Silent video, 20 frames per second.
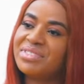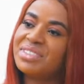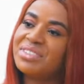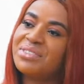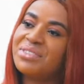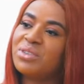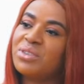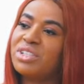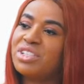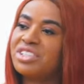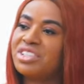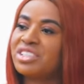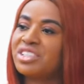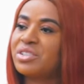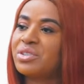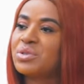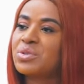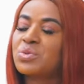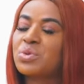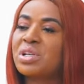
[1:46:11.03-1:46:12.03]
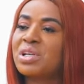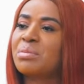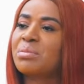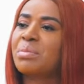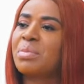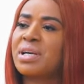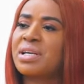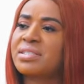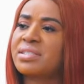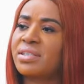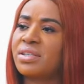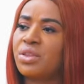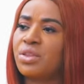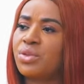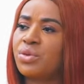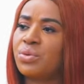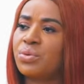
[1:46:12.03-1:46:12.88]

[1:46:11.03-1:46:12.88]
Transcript: If only she knows what I'm passing